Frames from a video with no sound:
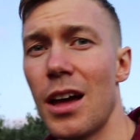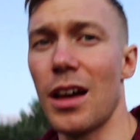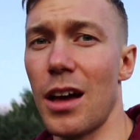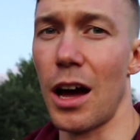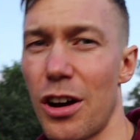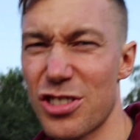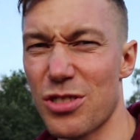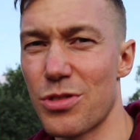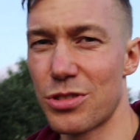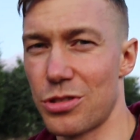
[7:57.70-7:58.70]
I
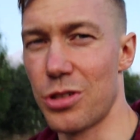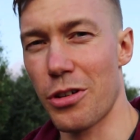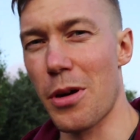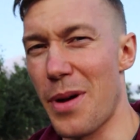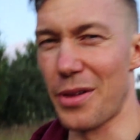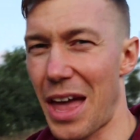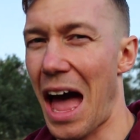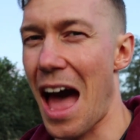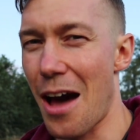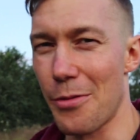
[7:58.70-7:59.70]
also want to talk about
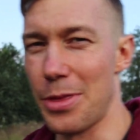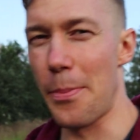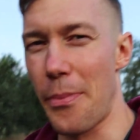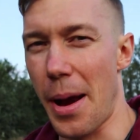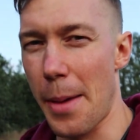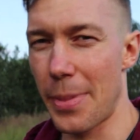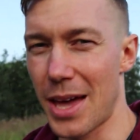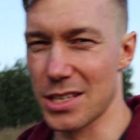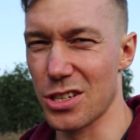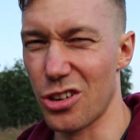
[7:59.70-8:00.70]
how the prep
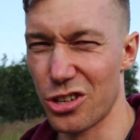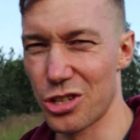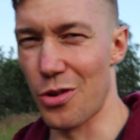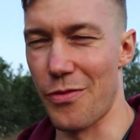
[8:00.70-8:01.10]
has gone so